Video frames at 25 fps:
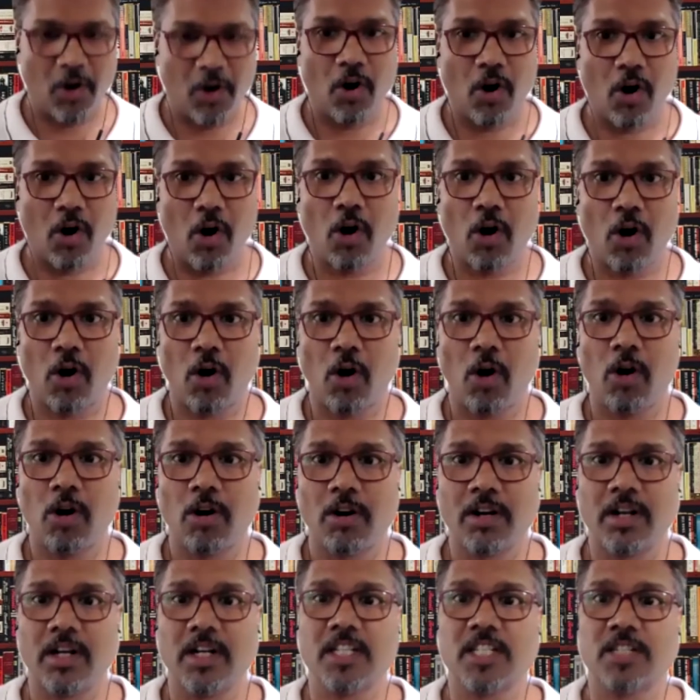
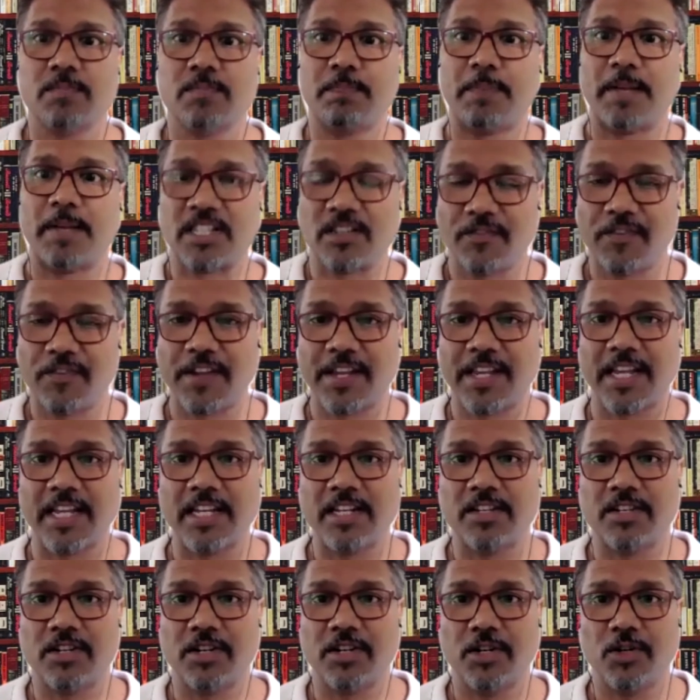or a specific
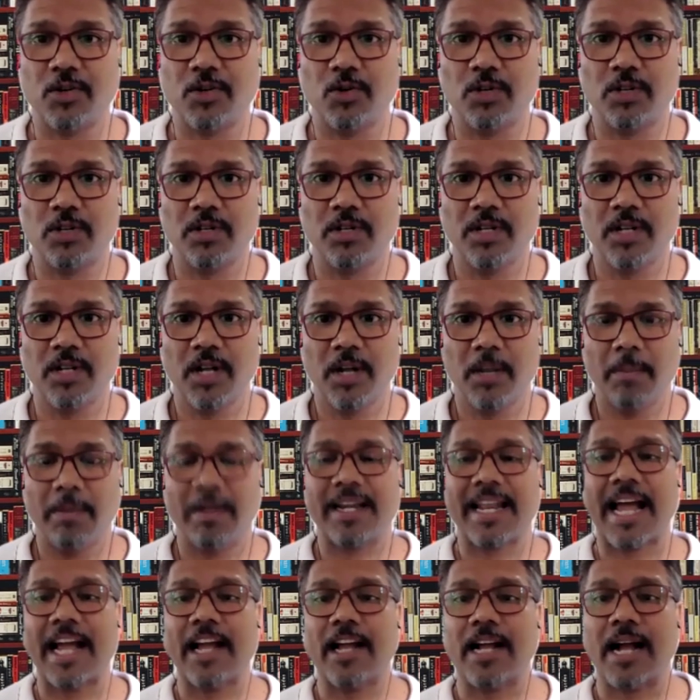institute,
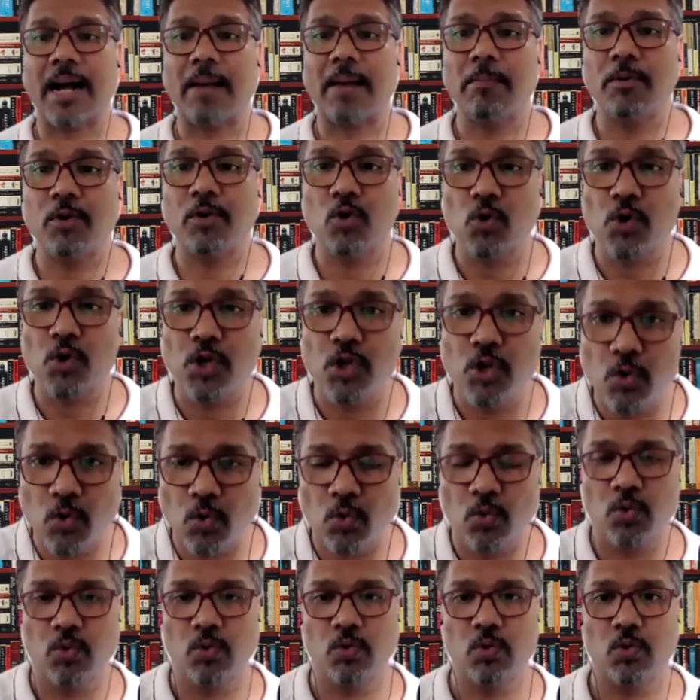but I come to
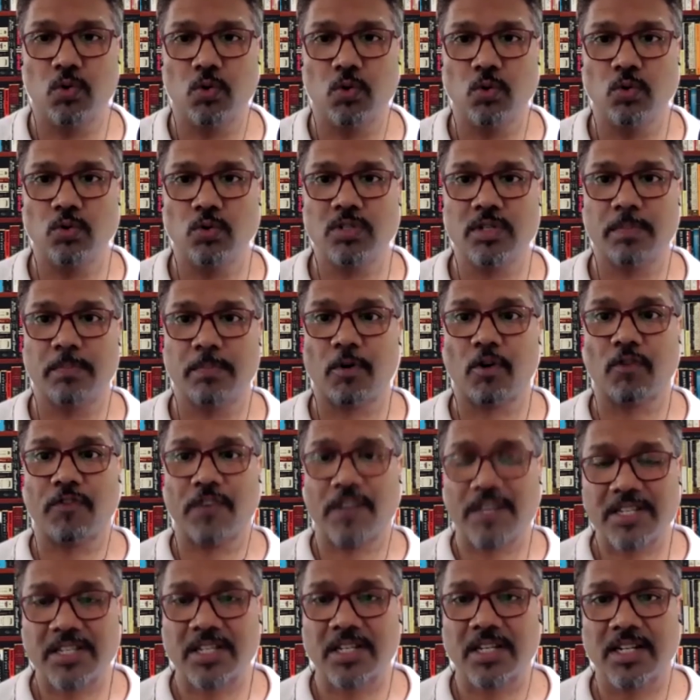you, who's a
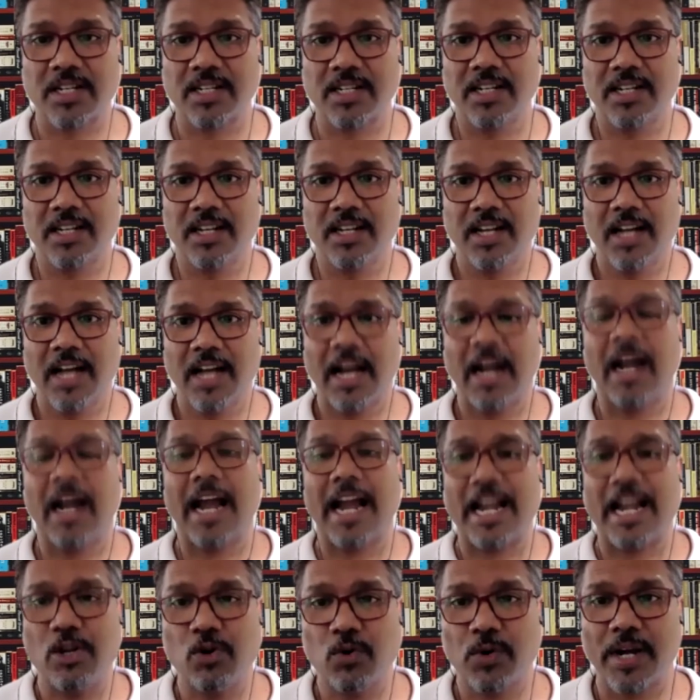professor,
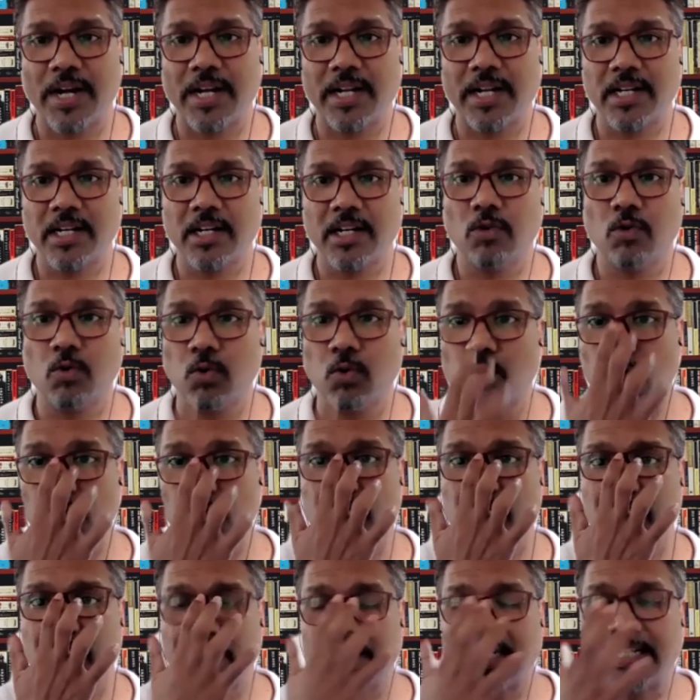educator,
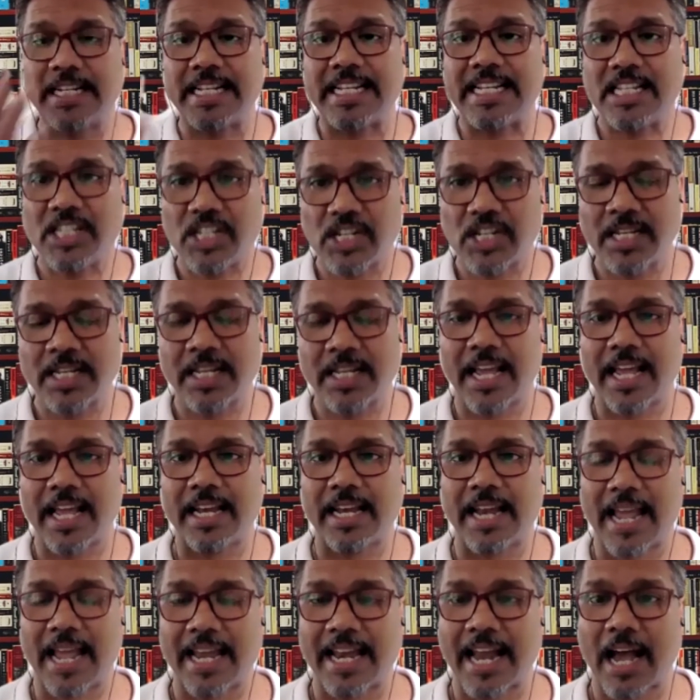who's teaching,
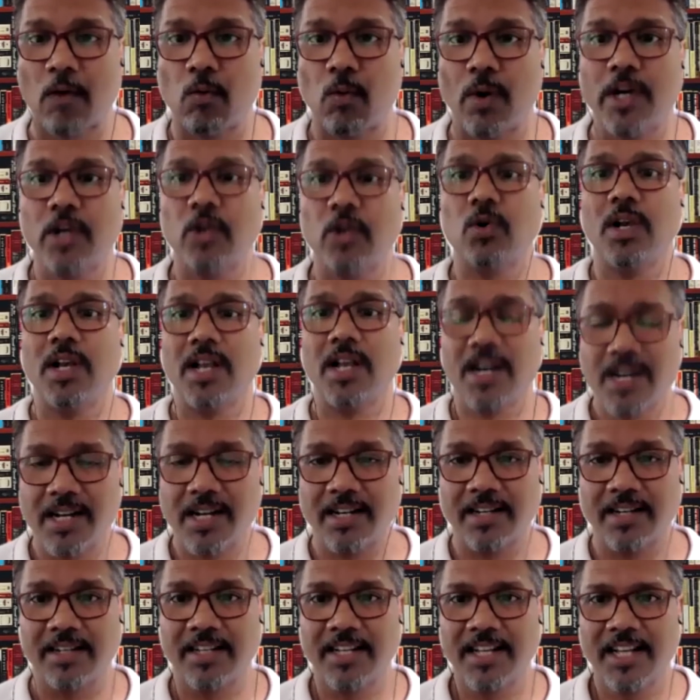and I want to
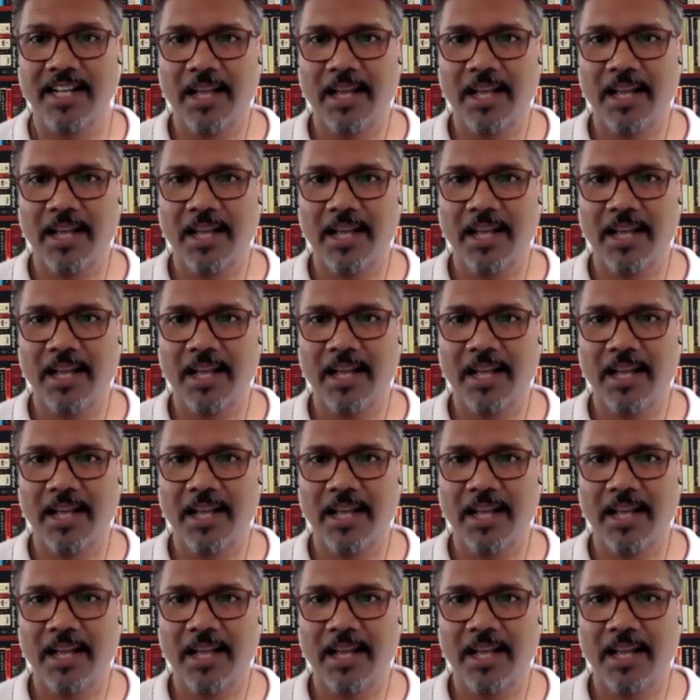learn.